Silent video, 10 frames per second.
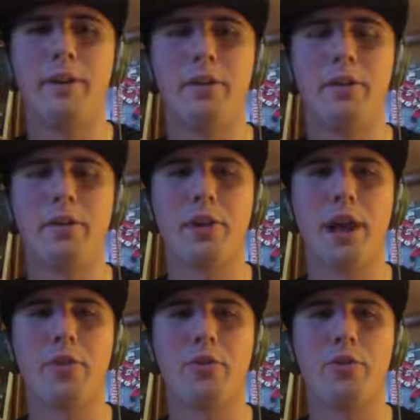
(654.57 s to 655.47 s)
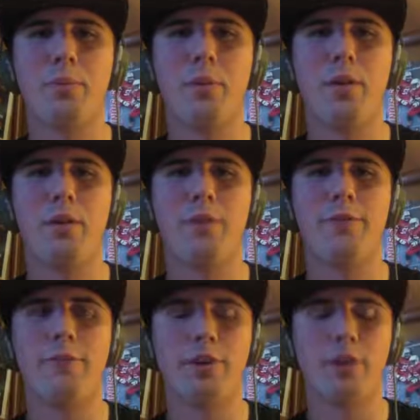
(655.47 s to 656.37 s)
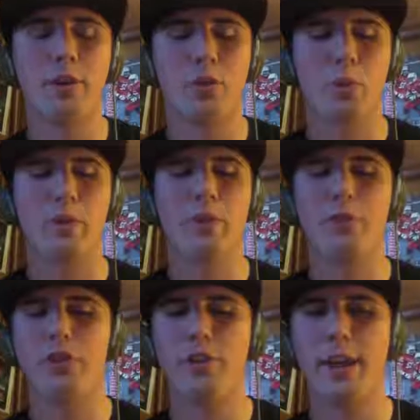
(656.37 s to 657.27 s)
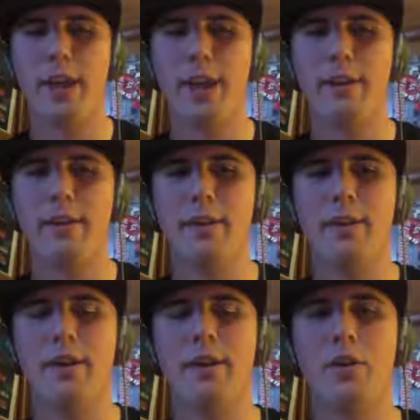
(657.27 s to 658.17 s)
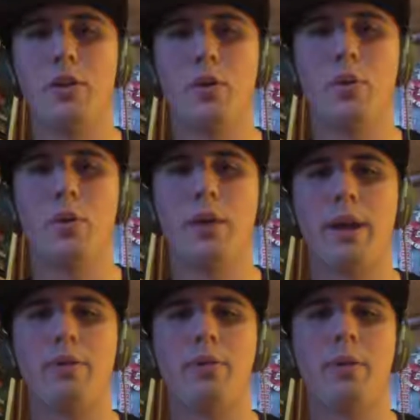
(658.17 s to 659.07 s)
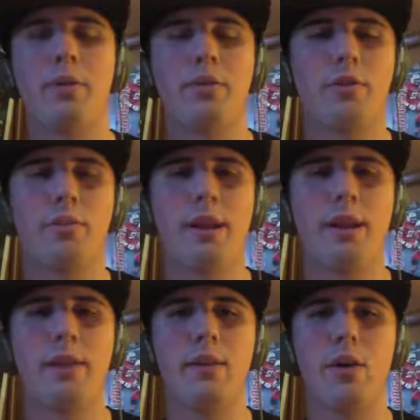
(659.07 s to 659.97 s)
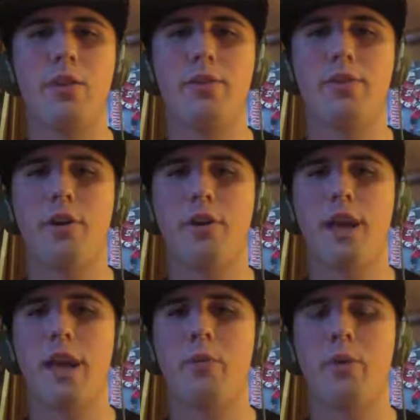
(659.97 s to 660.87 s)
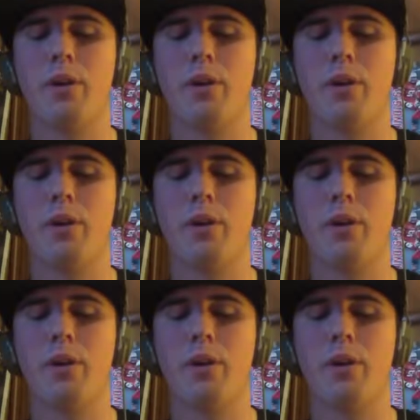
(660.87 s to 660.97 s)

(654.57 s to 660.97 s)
your college football career officially ended. You were able to participate in the All-Star Game